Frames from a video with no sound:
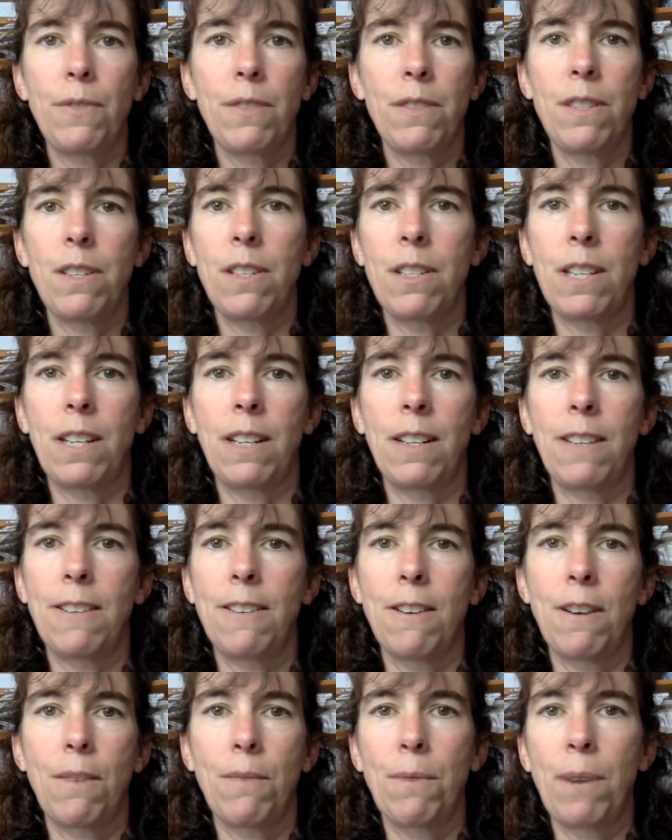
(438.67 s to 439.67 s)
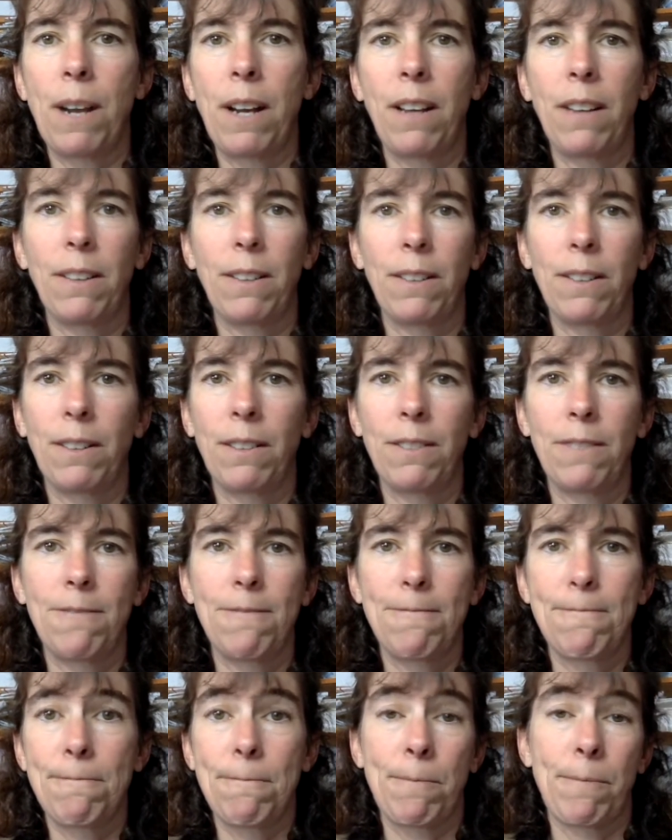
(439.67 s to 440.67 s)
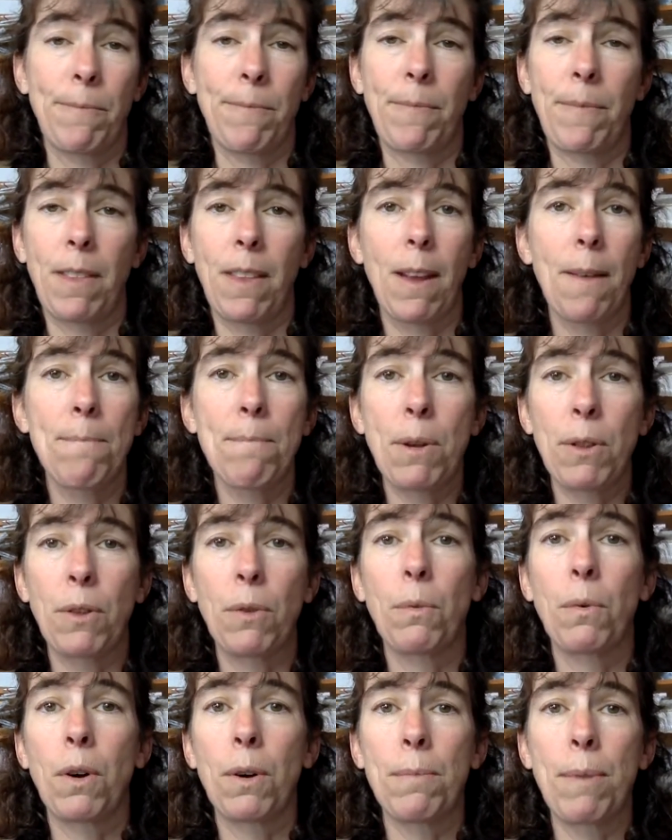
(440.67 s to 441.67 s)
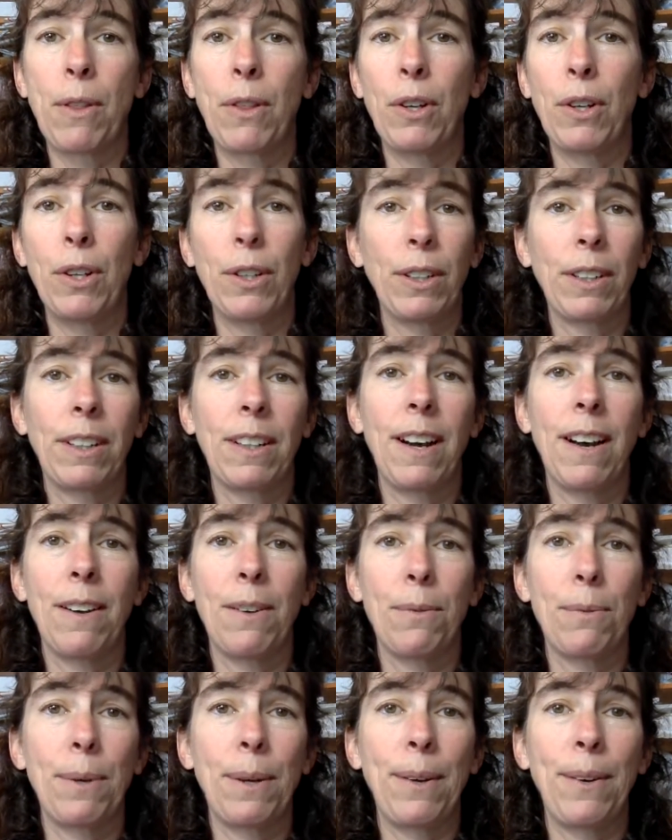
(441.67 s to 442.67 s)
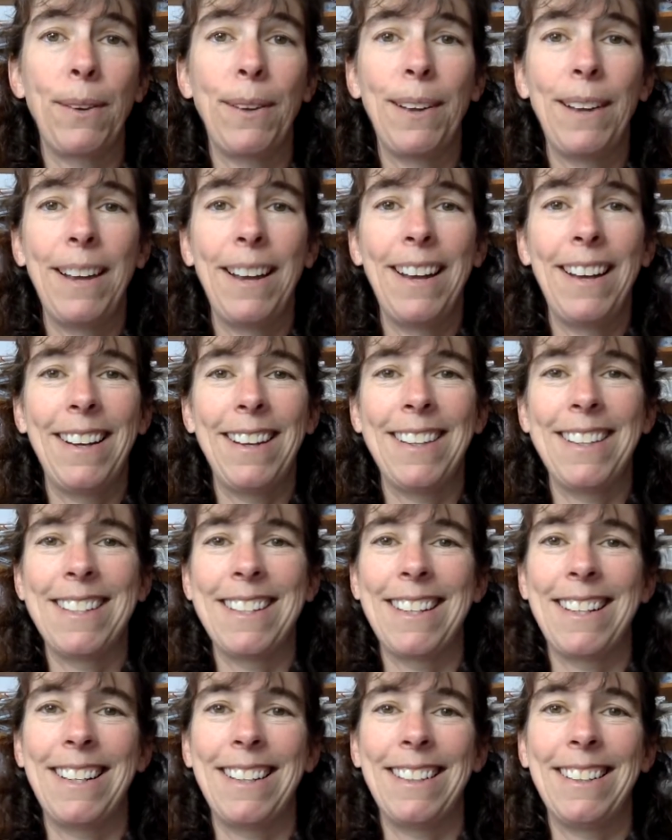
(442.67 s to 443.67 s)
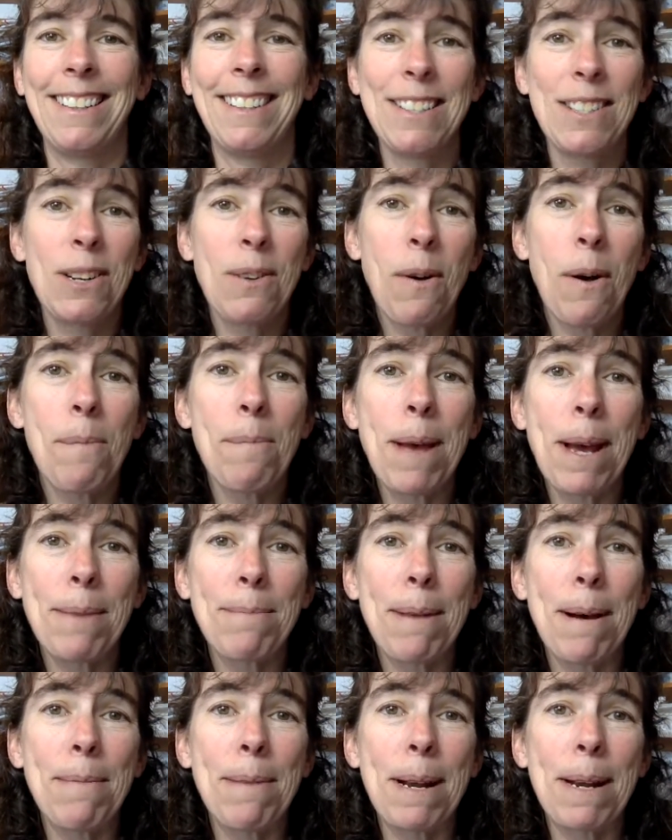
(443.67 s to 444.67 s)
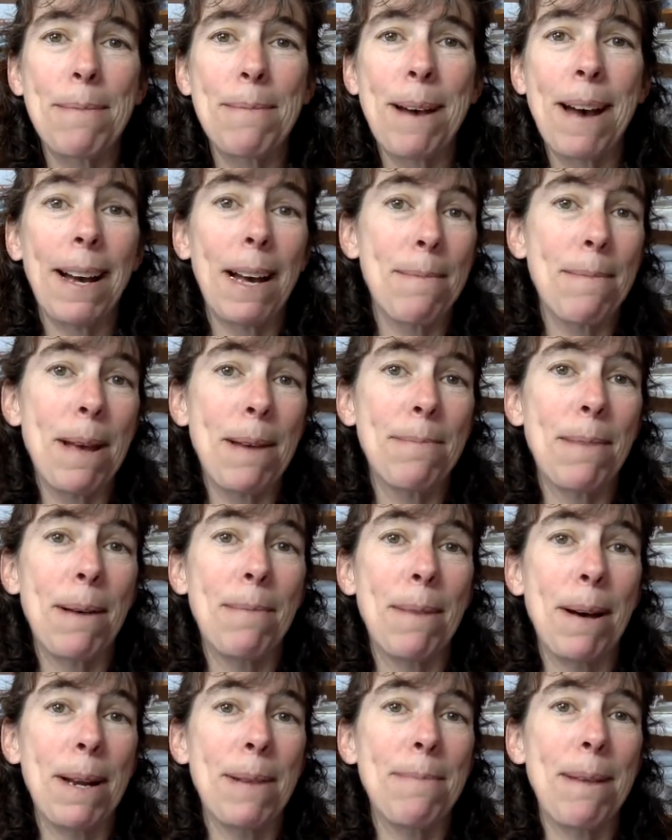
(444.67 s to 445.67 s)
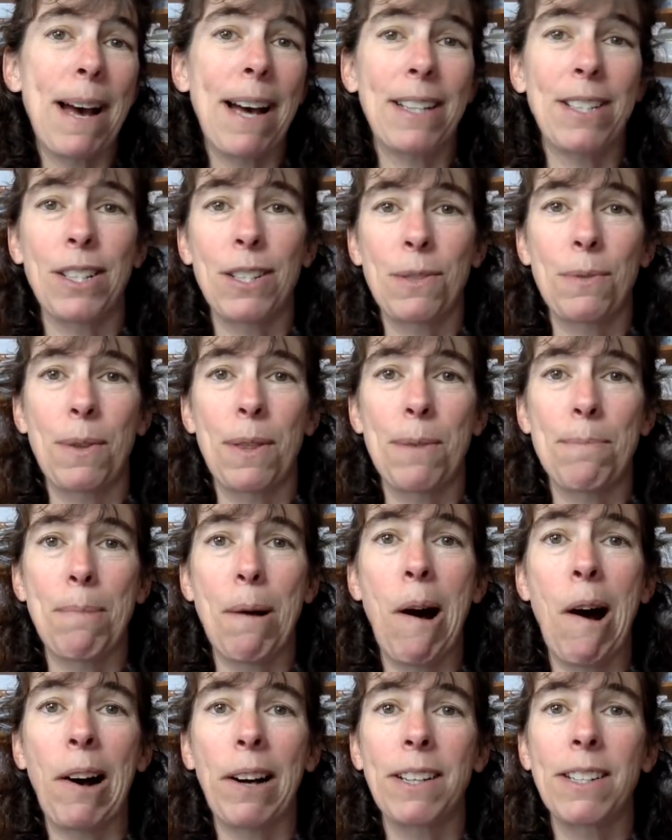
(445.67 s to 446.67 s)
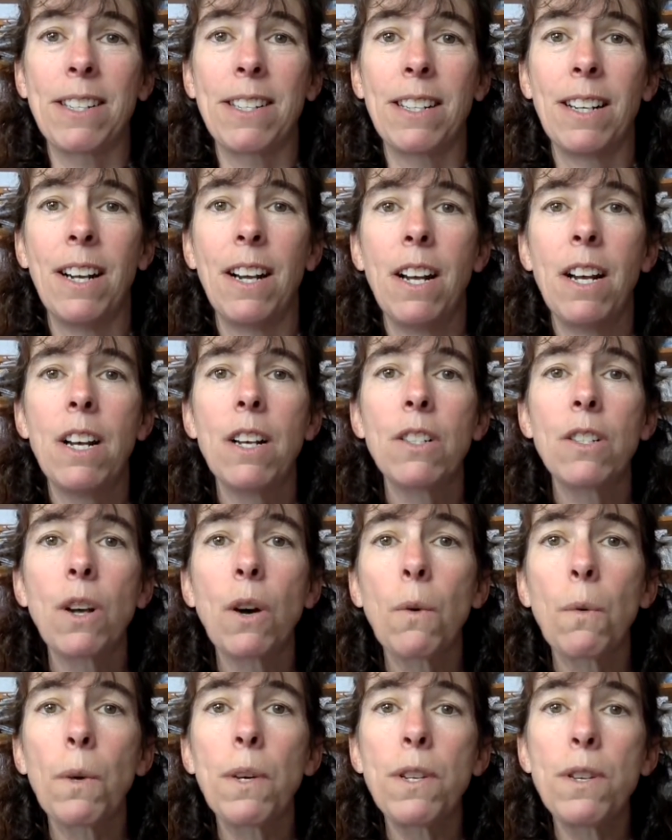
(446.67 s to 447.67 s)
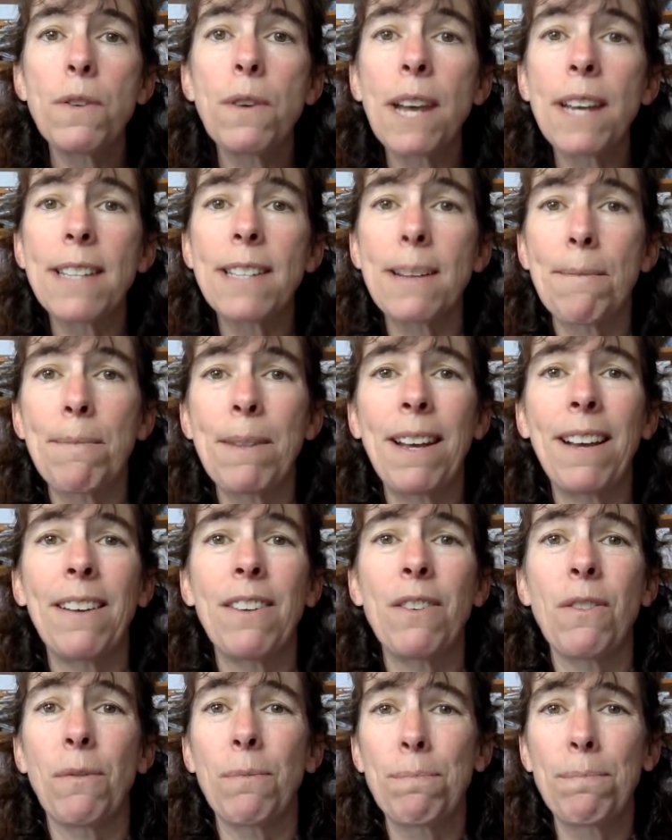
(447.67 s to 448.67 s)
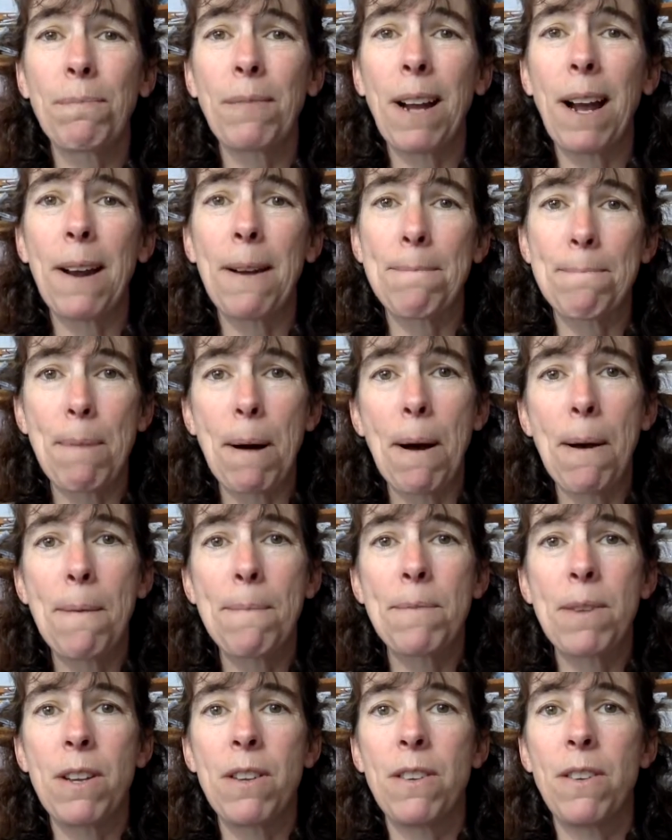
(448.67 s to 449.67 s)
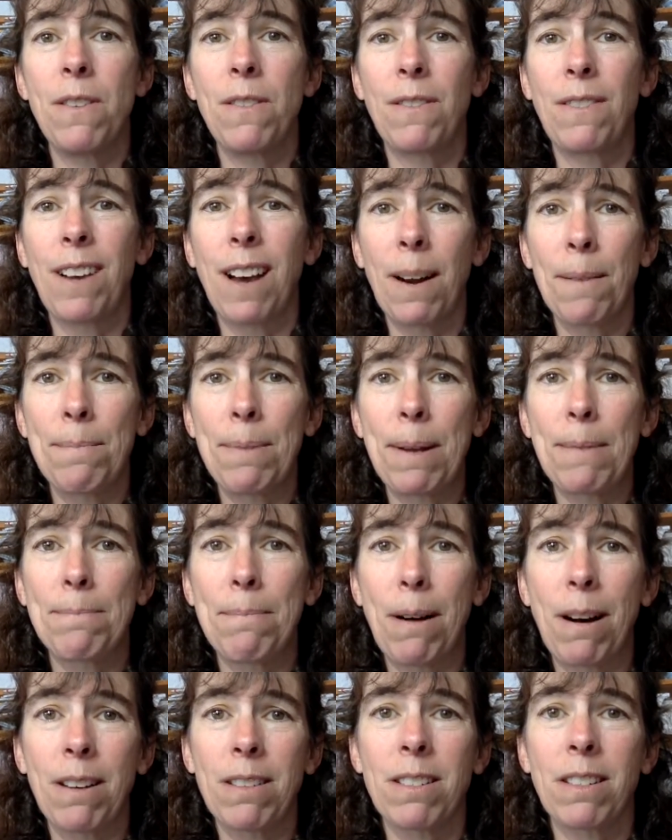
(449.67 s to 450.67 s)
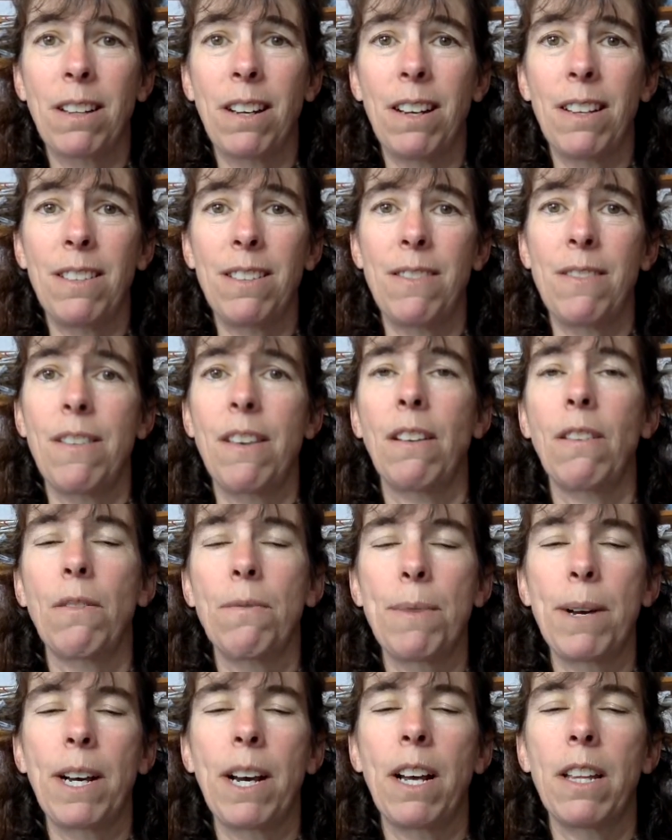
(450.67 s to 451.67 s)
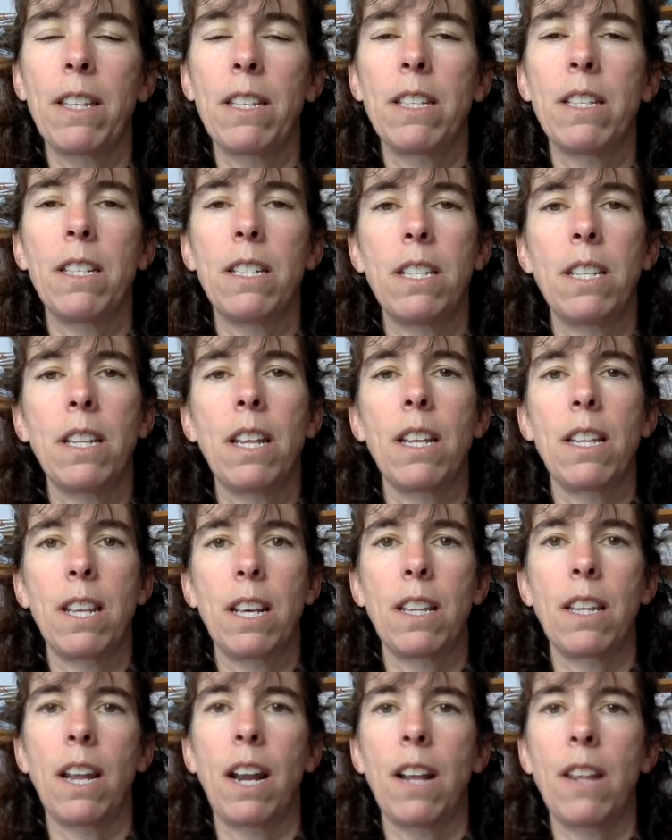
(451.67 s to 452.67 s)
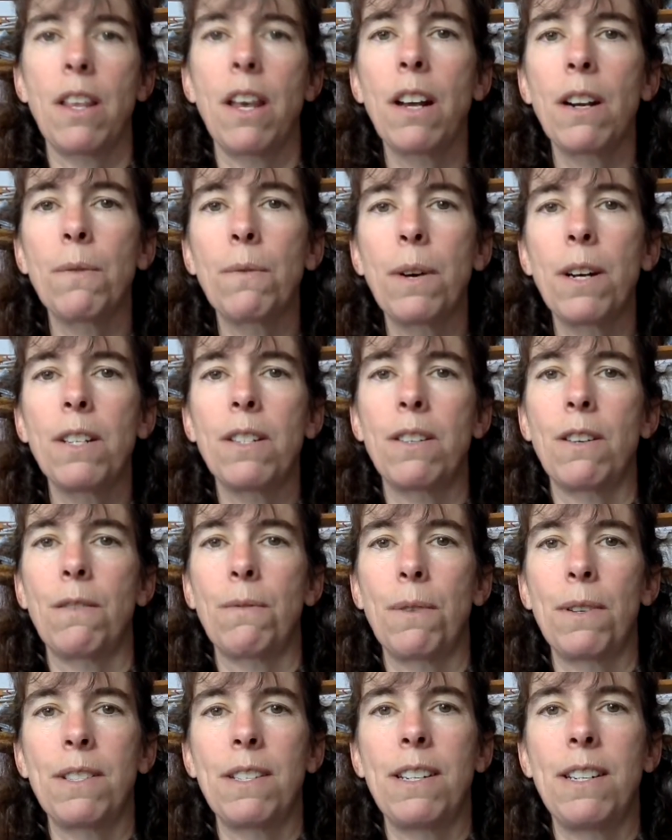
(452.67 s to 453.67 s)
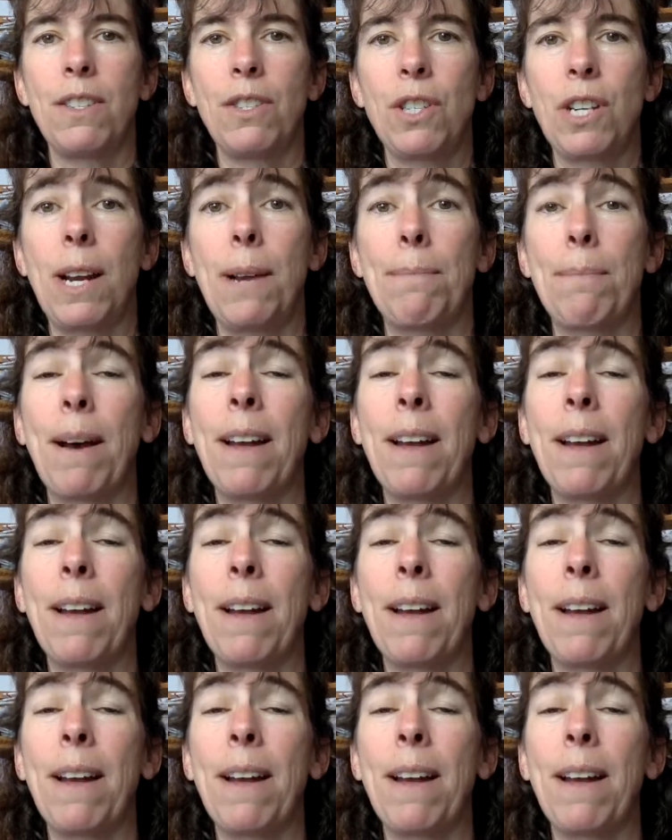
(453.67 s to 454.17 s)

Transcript: Just a regular put the worm on the hook kind of reel. And so I'll make my money back. I made my money back just with the box. So when you get something and you're kind of bummed and you got a big box lot and you think, oh my God, this isn't the thing that I thought it was, or it wasn't in shape.